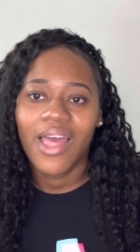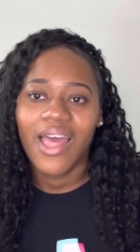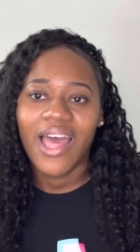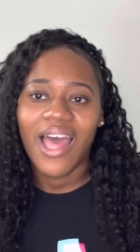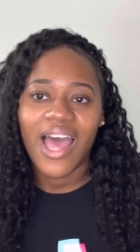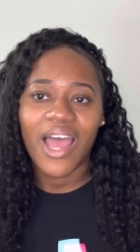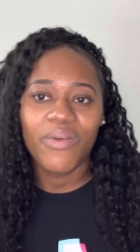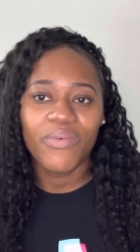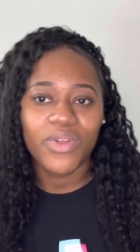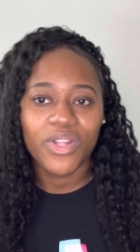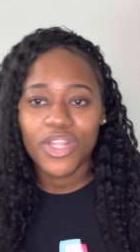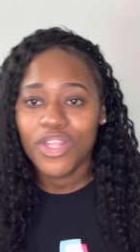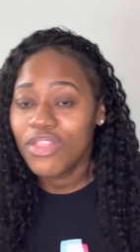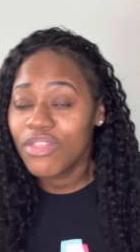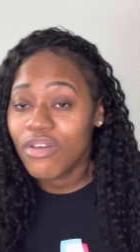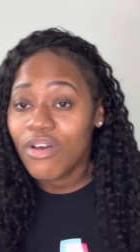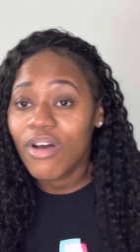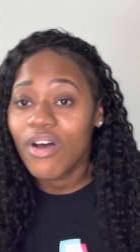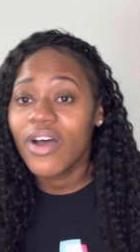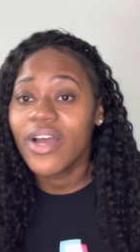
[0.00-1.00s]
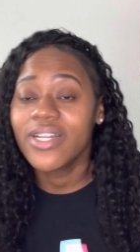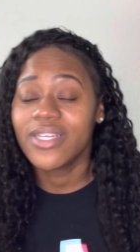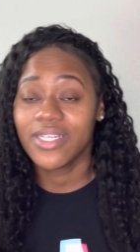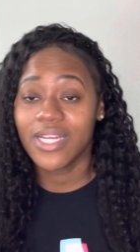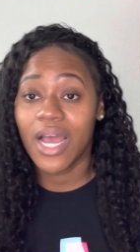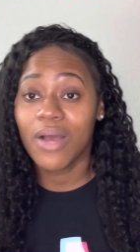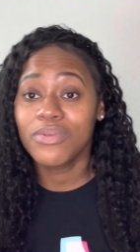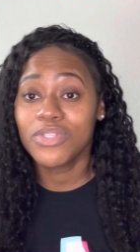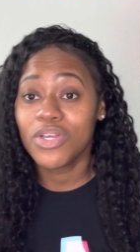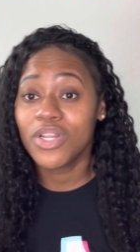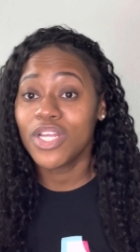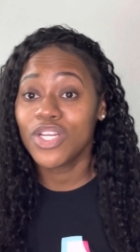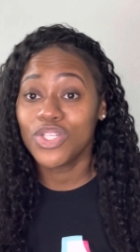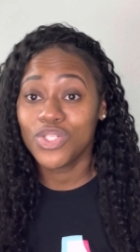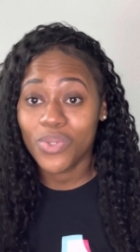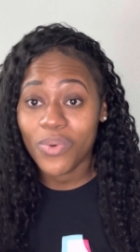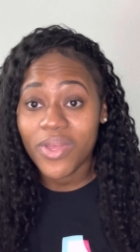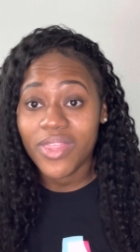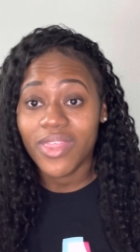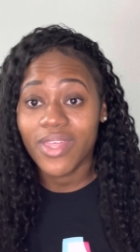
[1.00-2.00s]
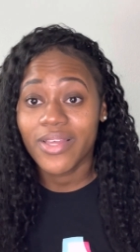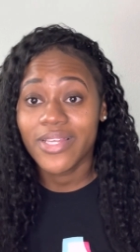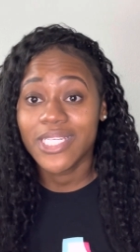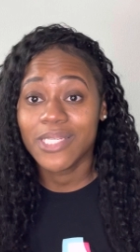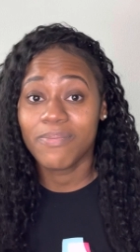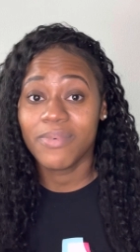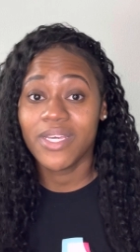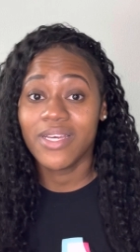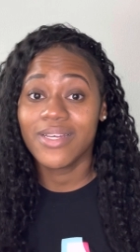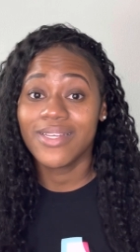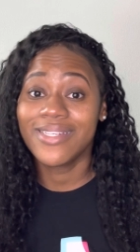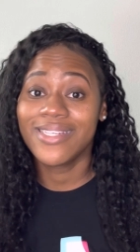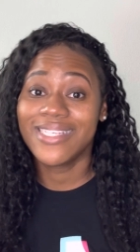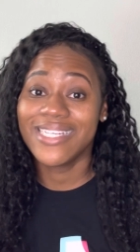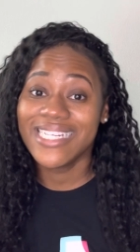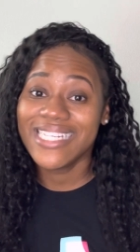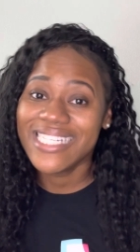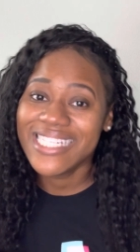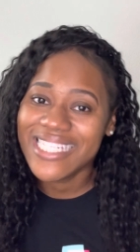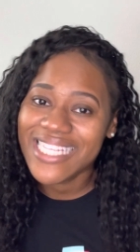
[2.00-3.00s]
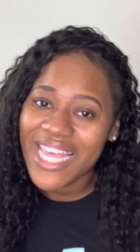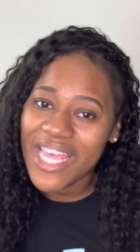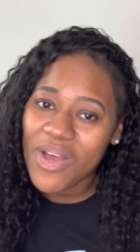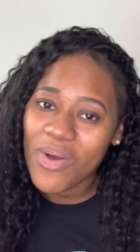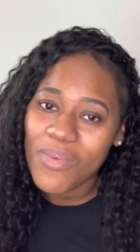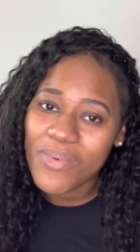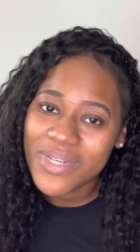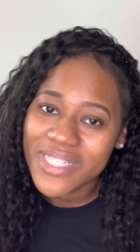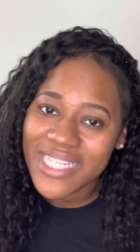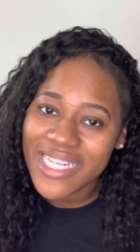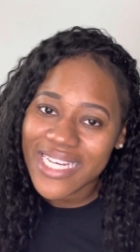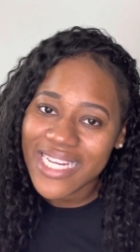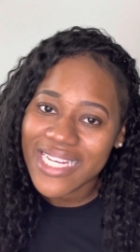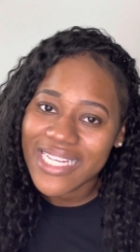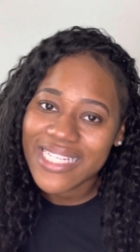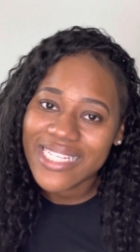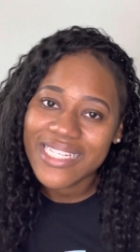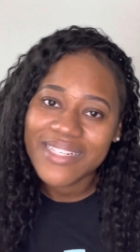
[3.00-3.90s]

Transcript: I really thought I was gonna enjoy this because Denzel was in it.